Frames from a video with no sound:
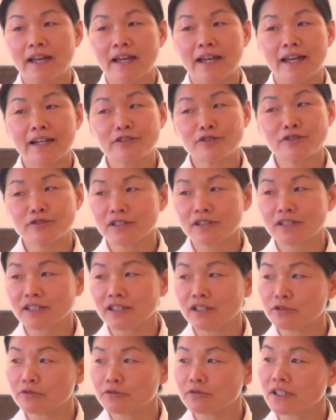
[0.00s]

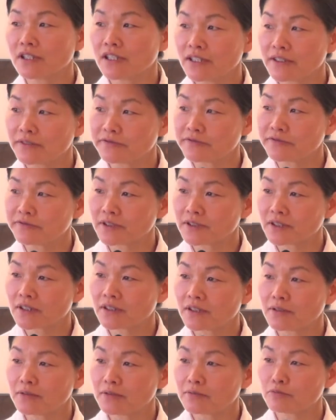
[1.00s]
actually you live
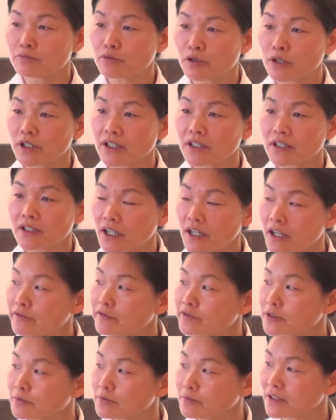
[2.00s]
more
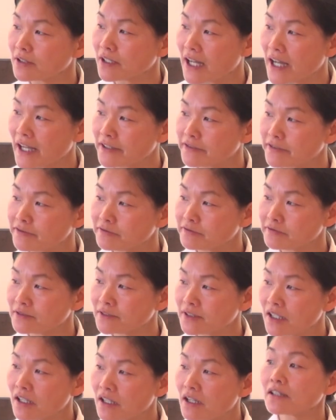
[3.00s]
comfortable life,
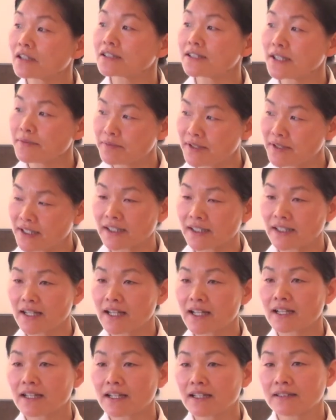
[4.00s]
accepting
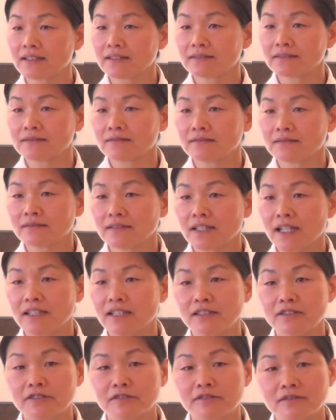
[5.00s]

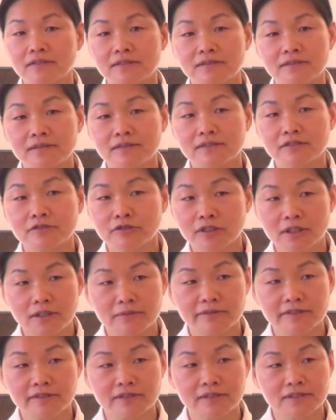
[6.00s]
any
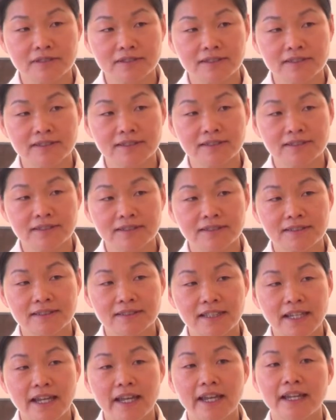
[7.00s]
troubles
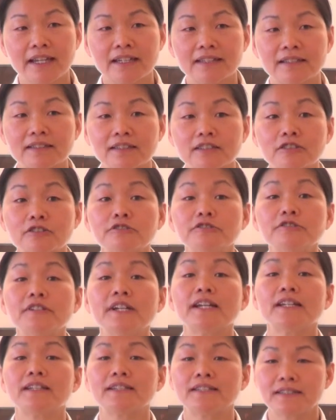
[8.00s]
and
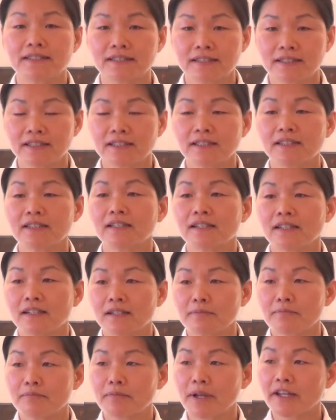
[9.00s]
create
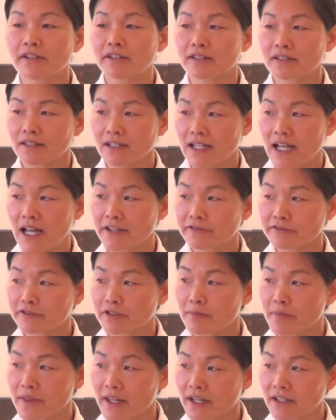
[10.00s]
better life
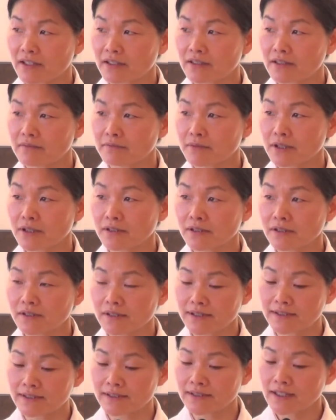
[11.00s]
from there.
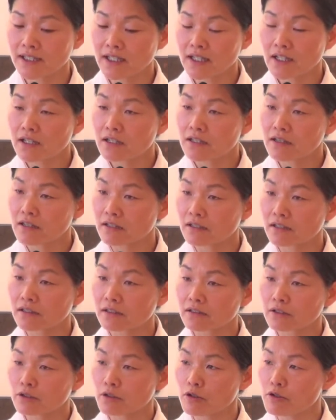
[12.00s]
Because
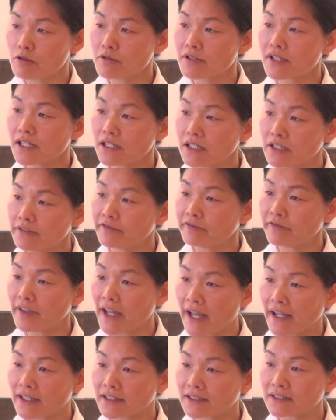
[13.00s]
the cause and
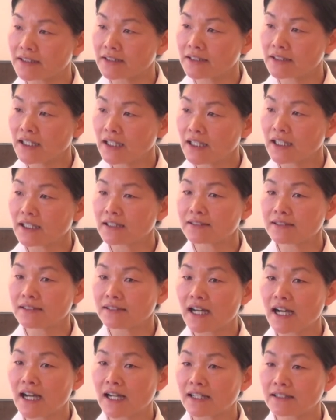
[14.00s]
effect is
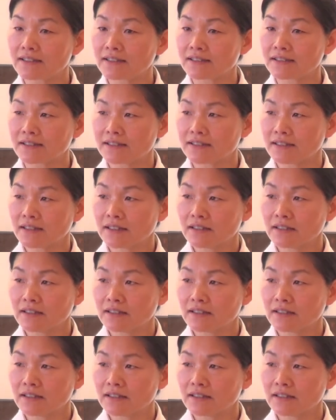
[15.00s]
not